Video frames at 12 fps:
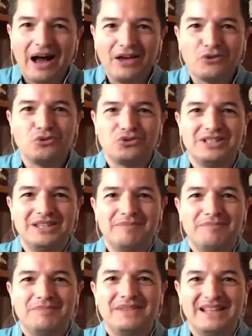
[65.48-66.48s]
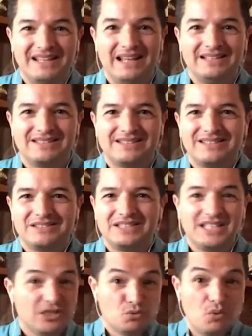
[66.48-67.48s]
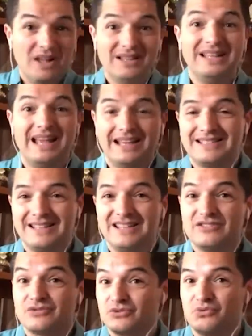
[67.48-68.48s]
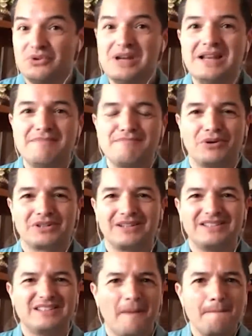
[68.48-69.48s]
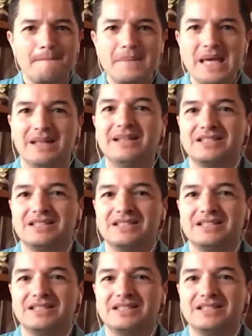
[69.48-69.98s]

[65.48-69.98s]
I could see the, the nests. Just one nest is really important. It's a big